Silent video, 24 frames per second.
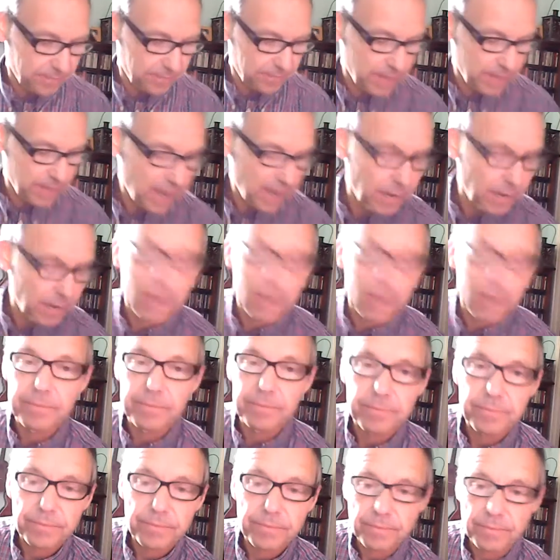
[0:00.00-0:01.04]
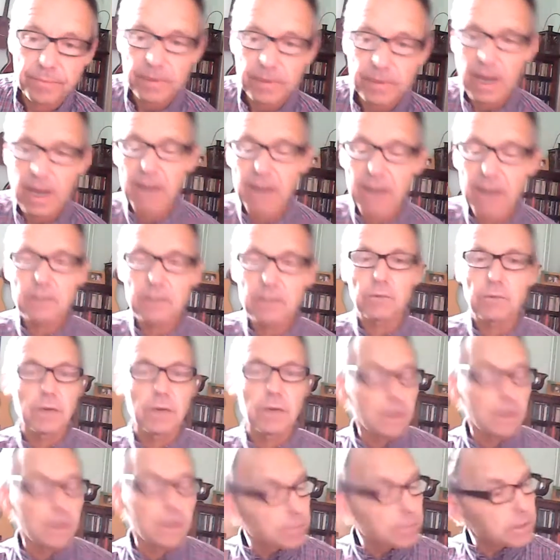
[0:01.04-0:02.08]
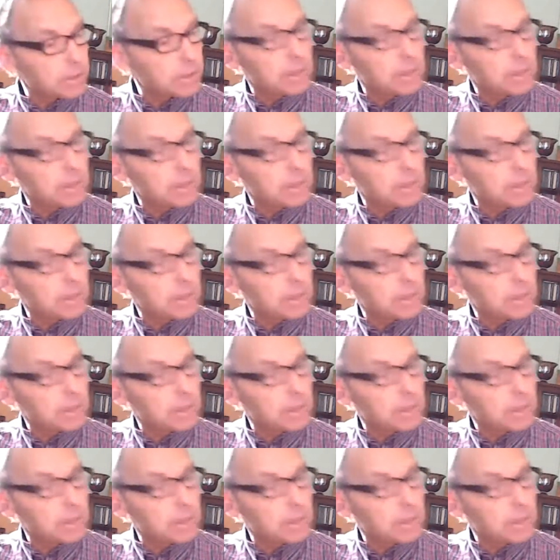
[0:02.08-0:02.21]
Anyway, Alistair Williams.